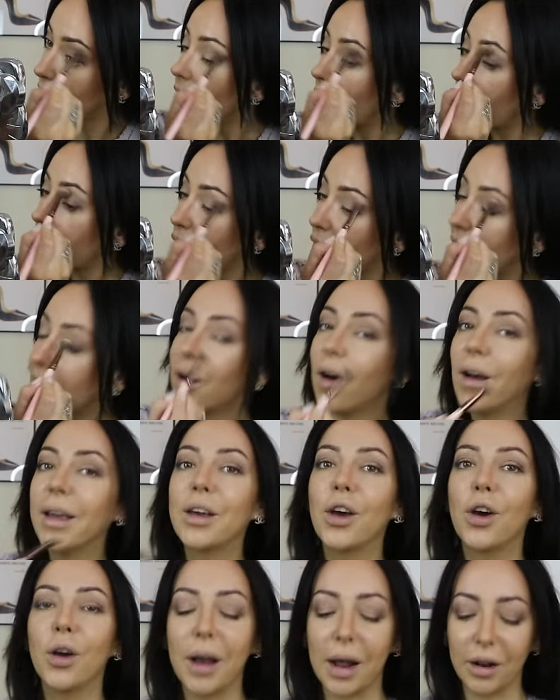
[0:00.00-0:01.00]
I think I
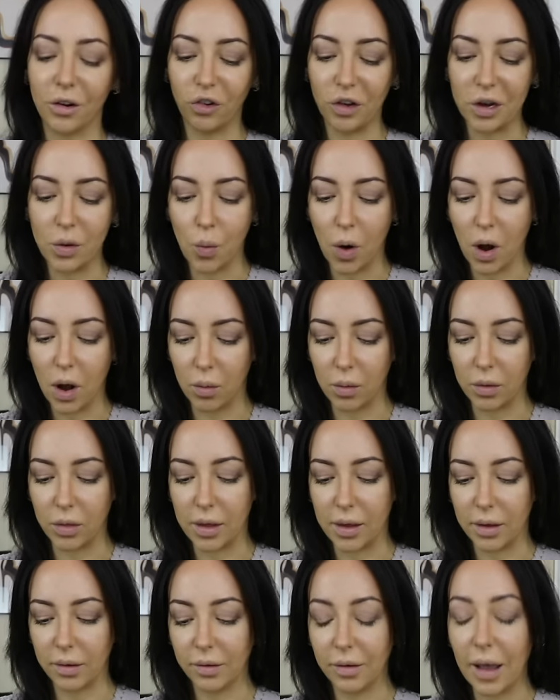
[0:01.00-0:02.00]
could actually work with
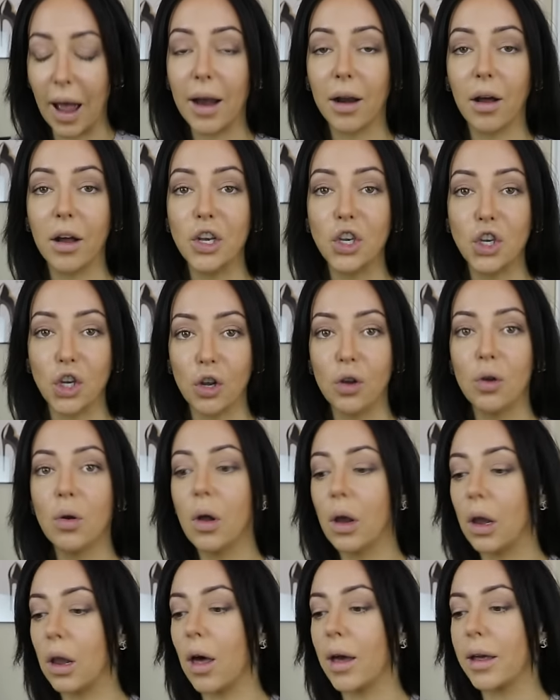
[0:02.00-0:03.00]
this, and I
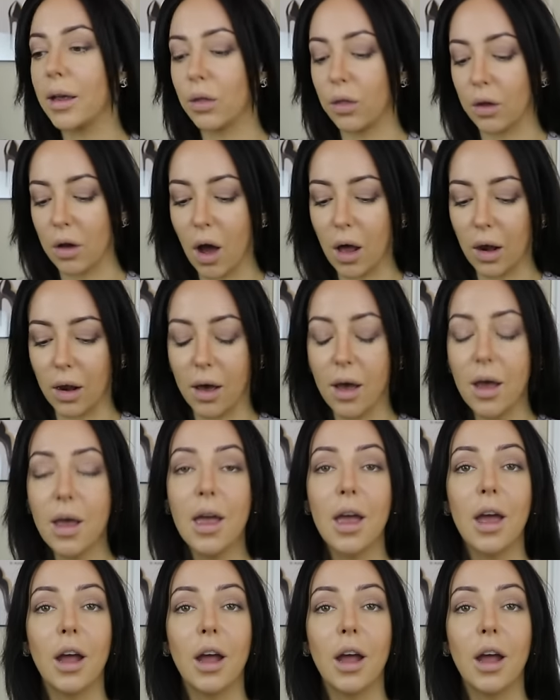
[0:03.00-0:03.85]
do like the color.